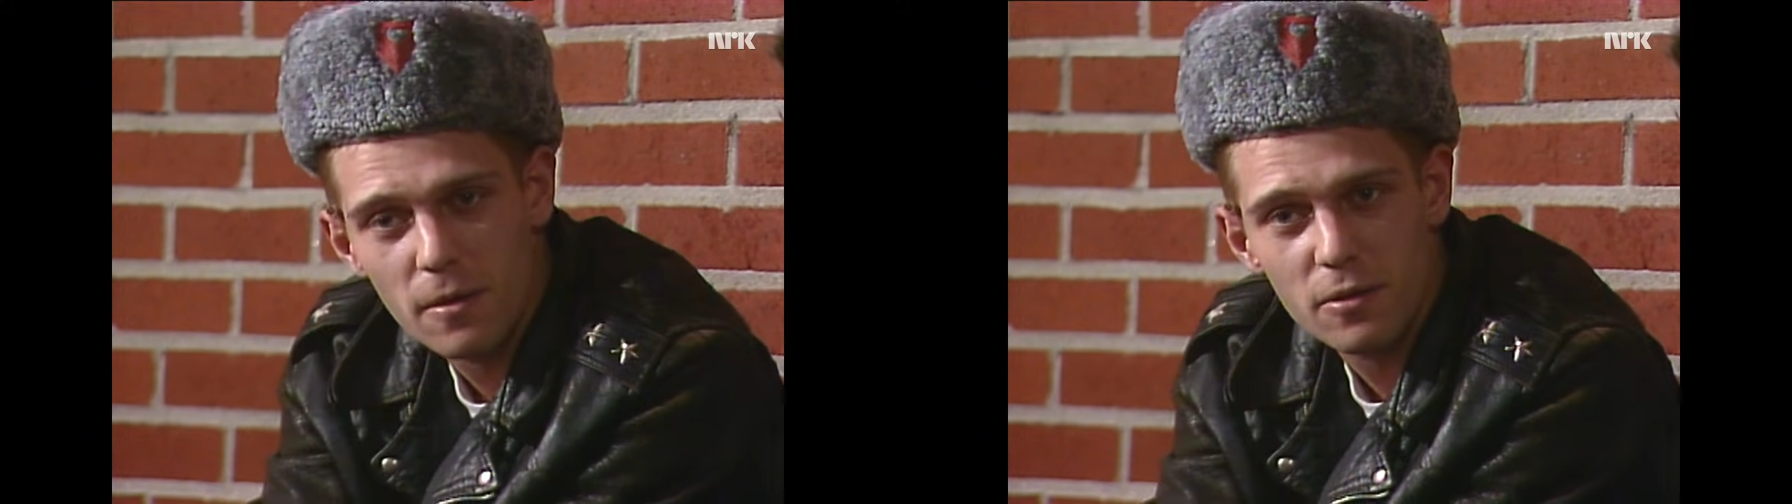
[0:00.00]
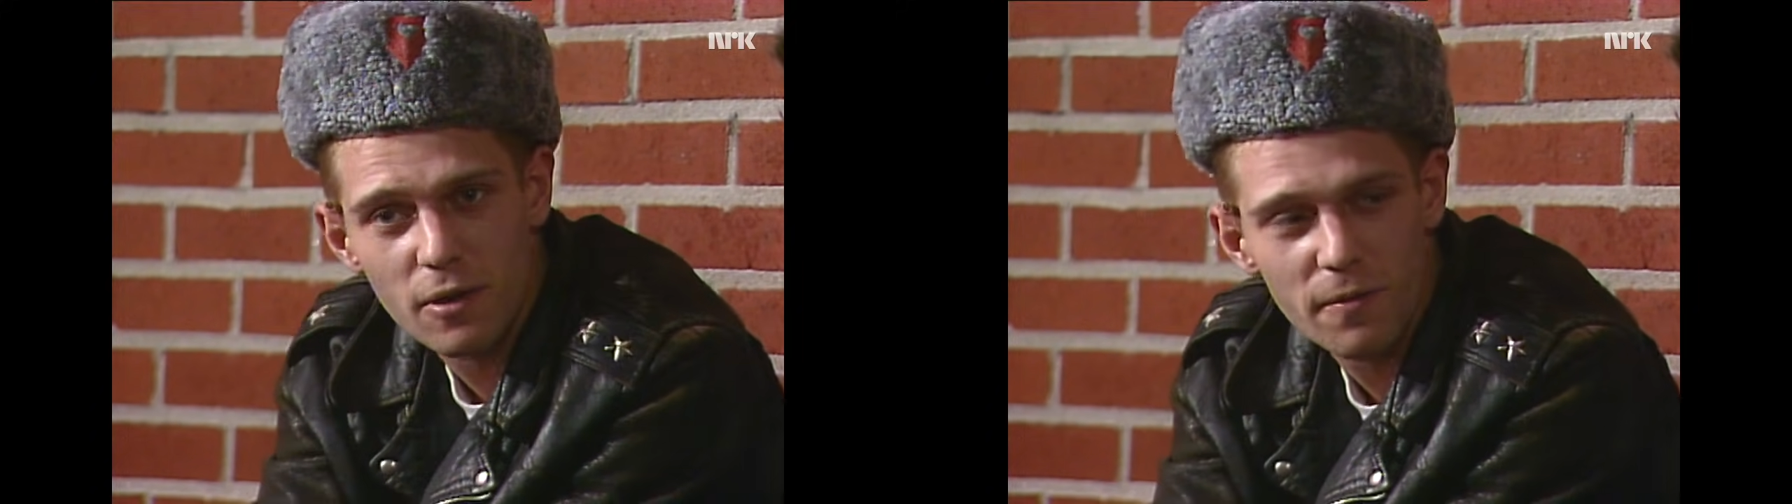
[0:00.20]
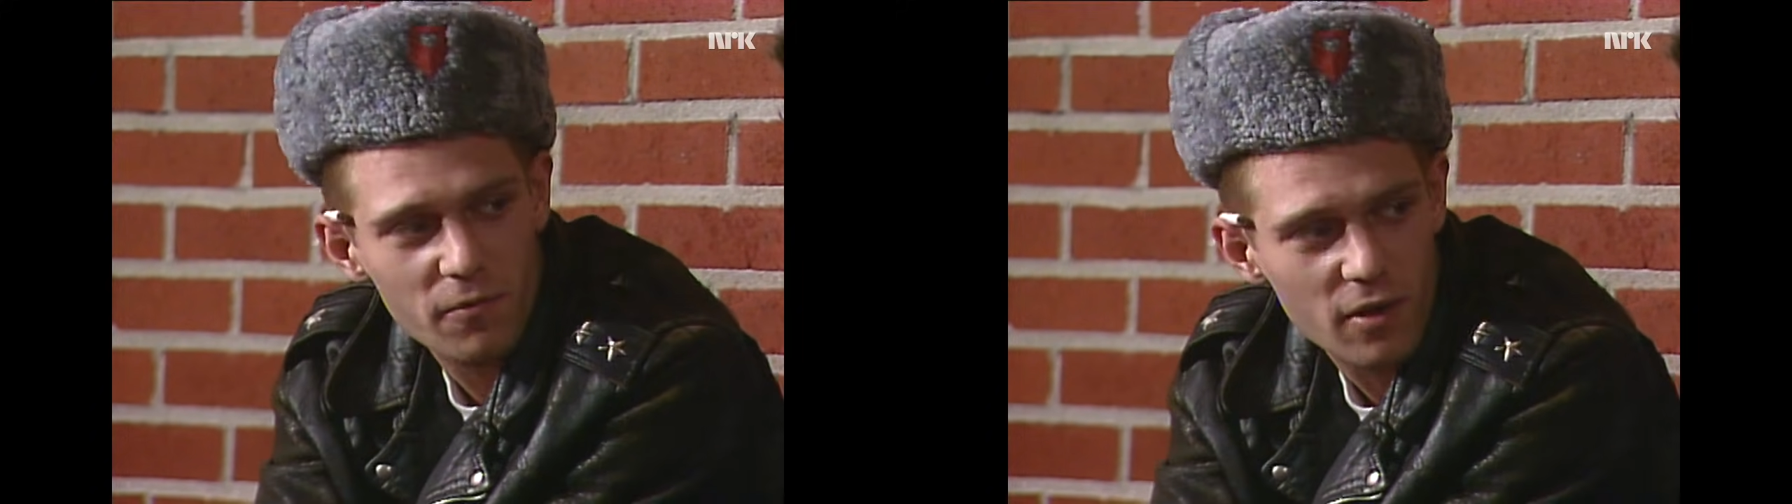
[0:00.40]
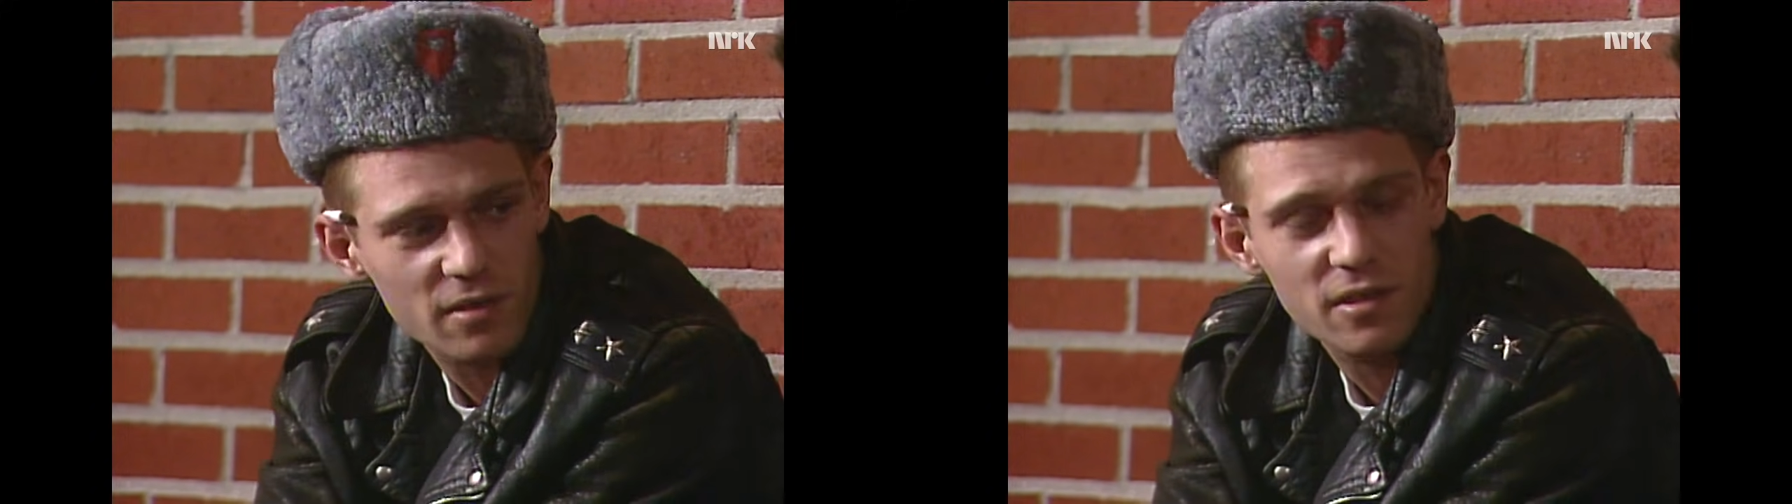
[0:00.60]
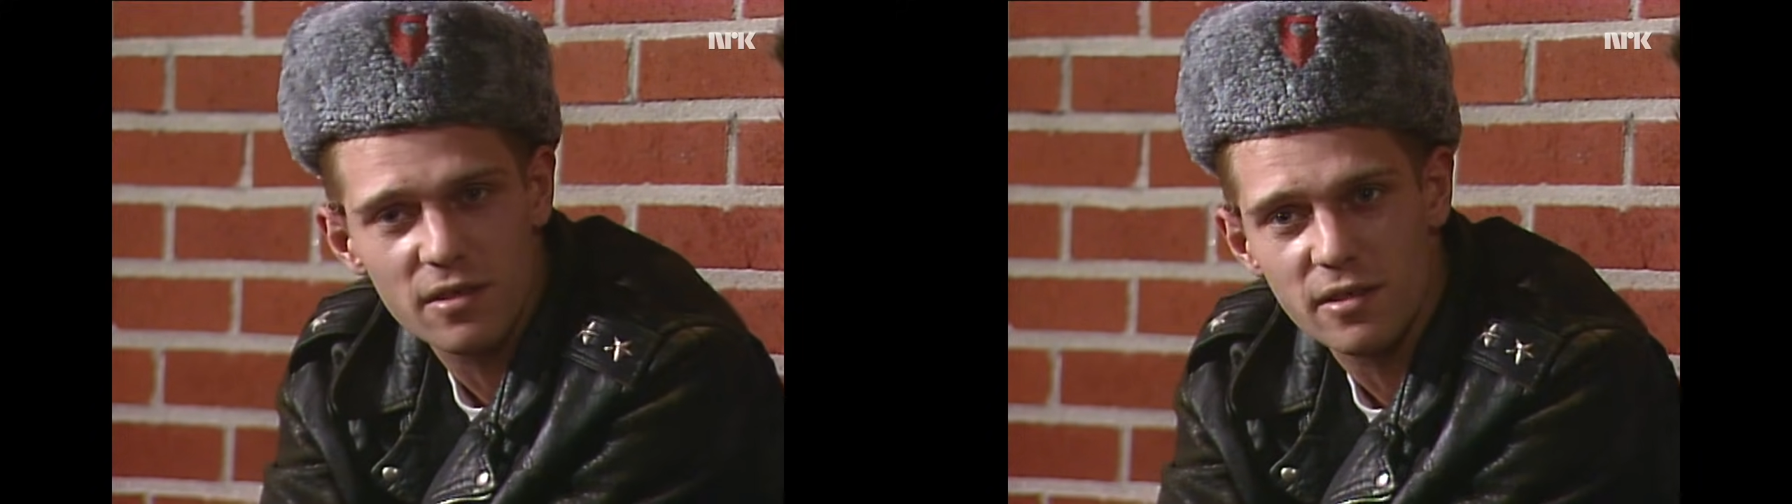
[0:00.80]
so for
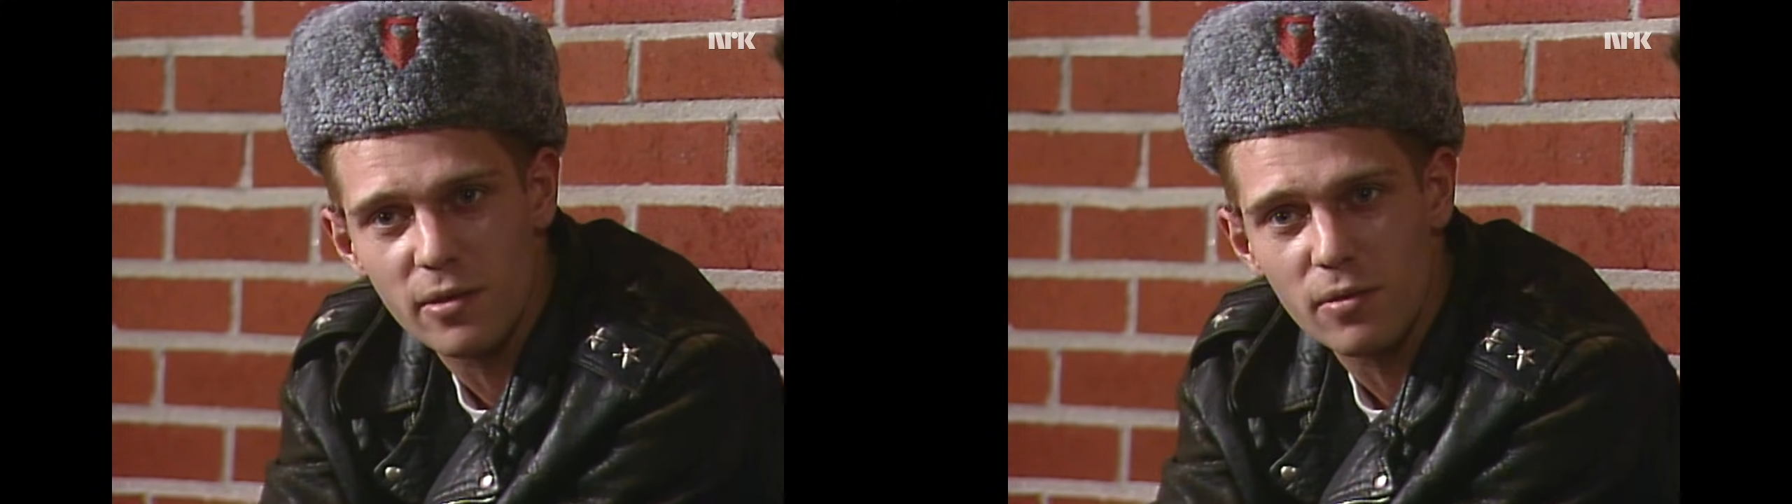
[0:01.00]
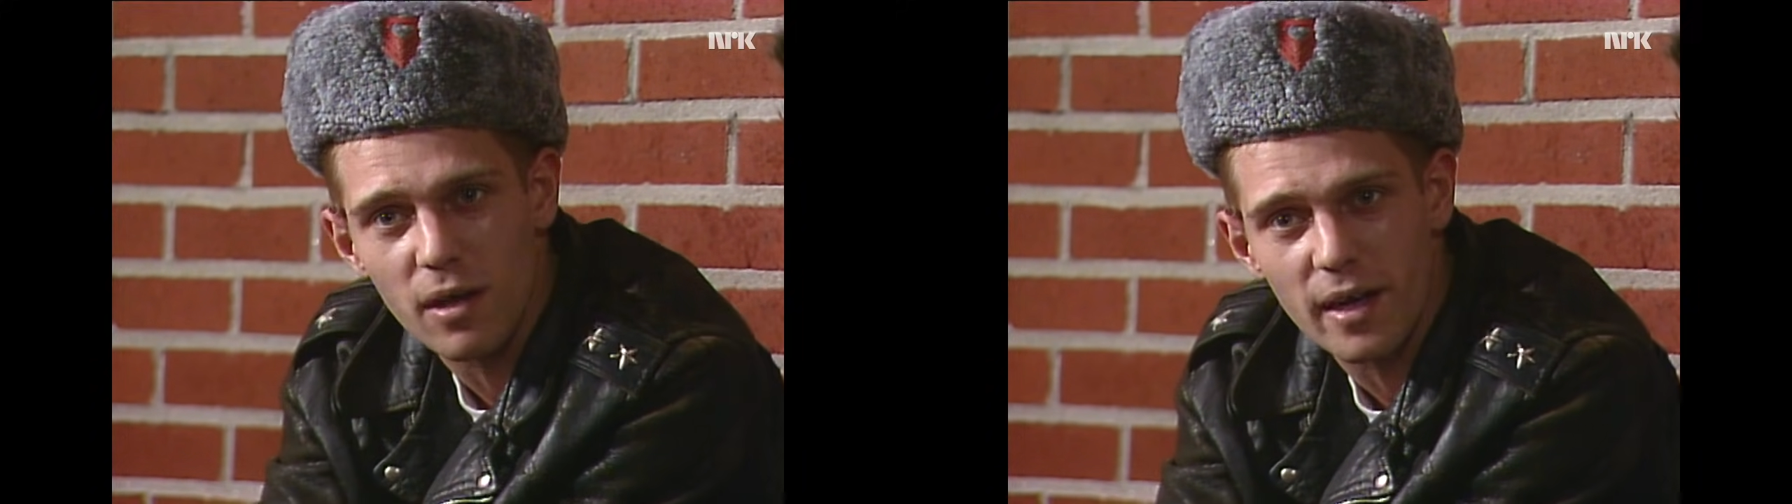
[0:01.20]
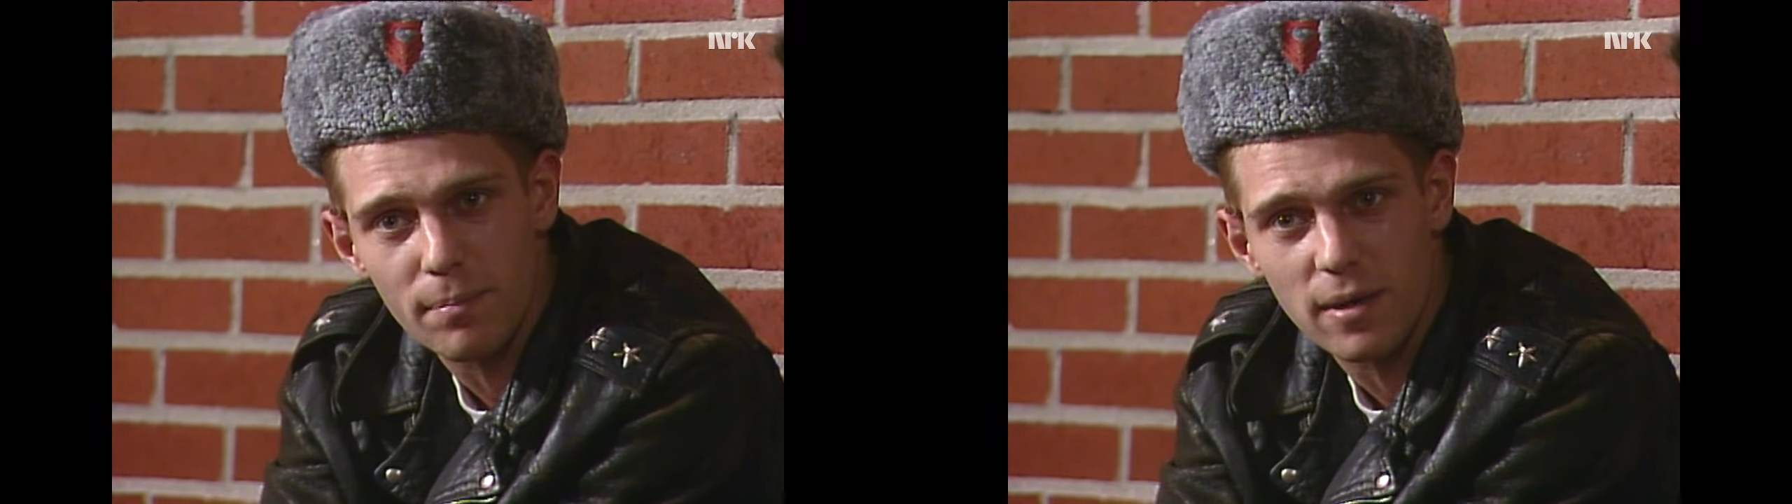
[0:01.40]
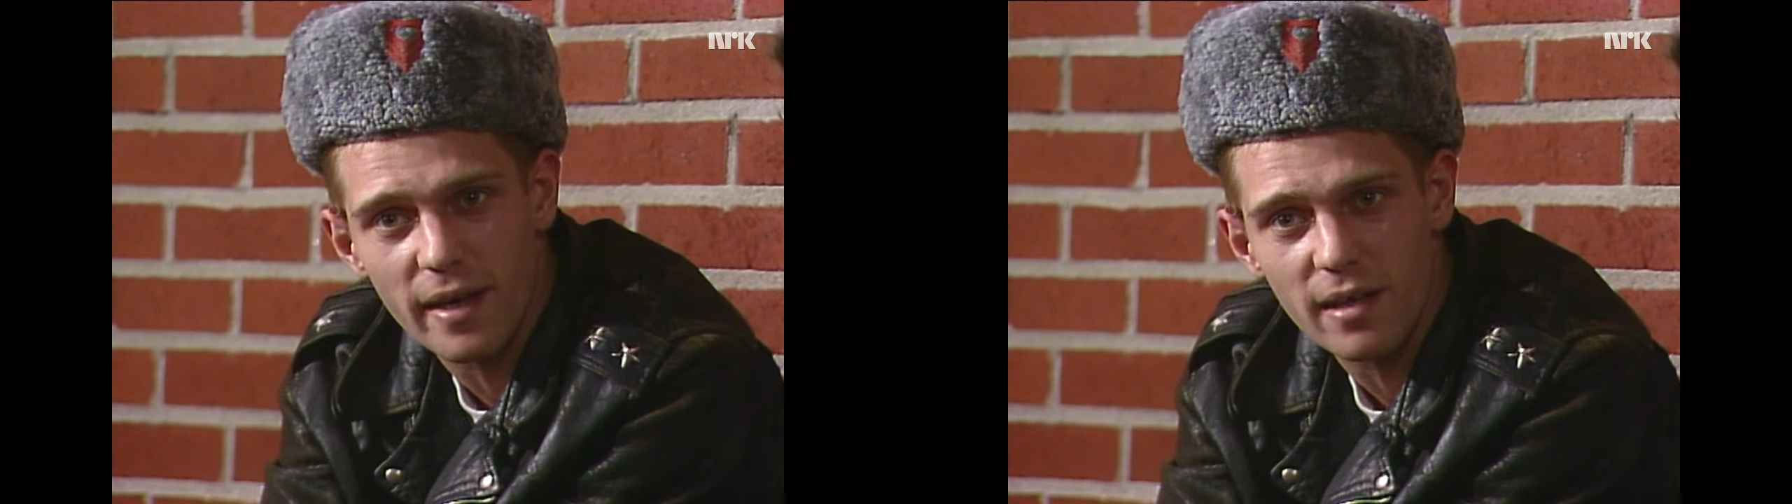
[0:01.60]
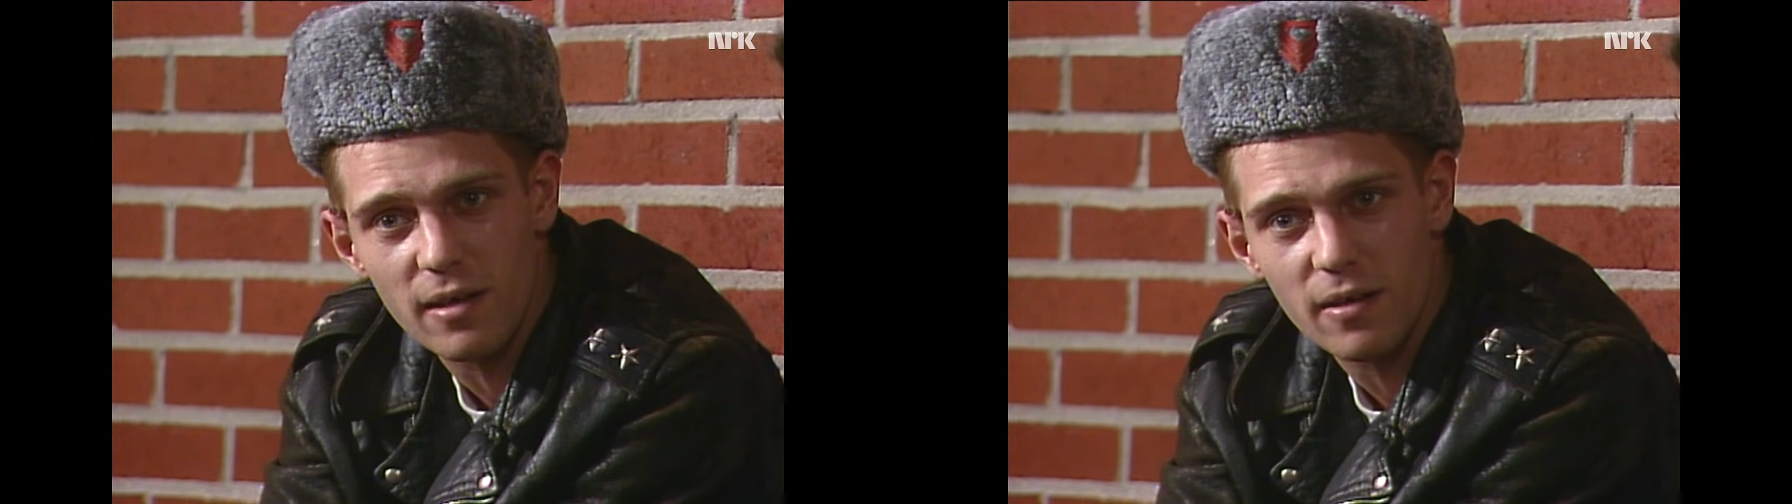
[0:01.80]
us it's still like
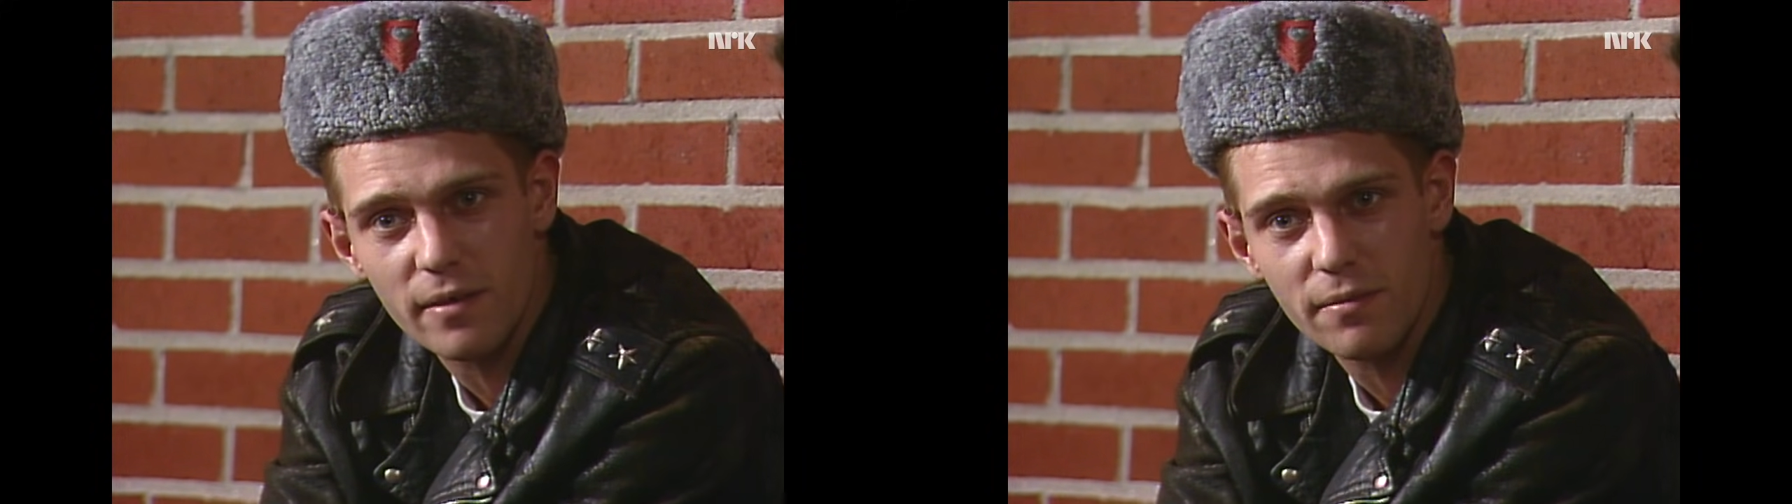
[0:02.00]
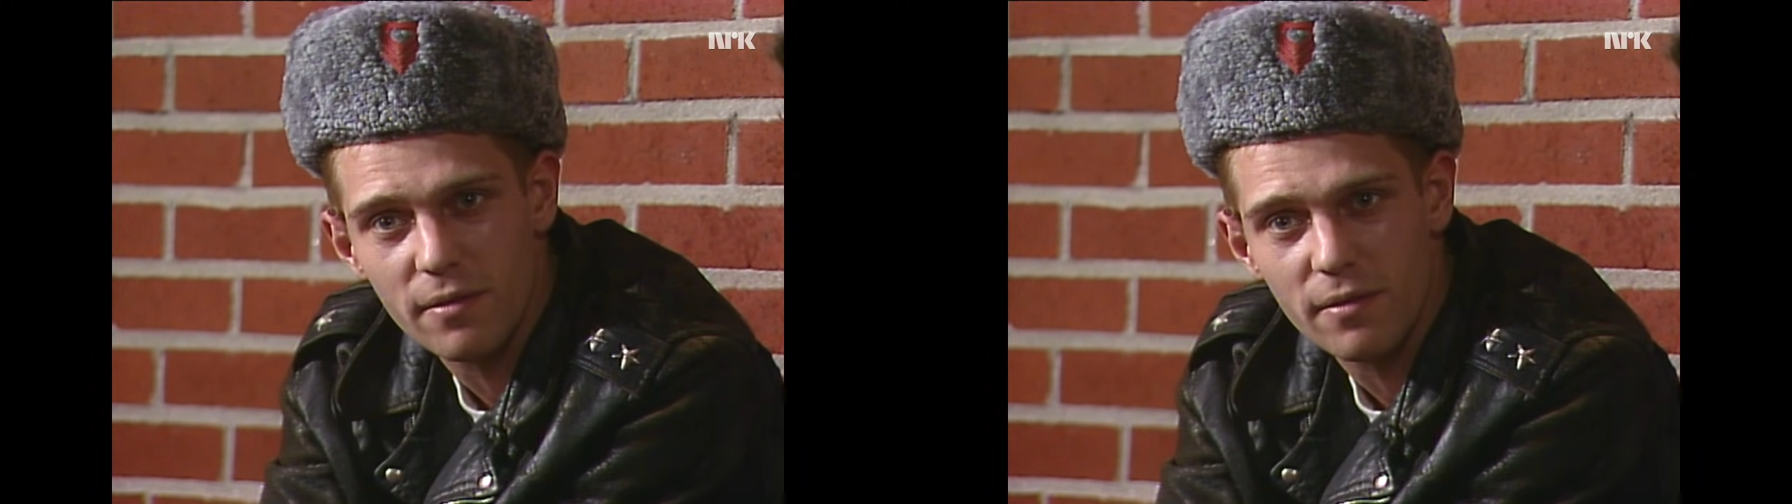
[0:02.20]
playing live.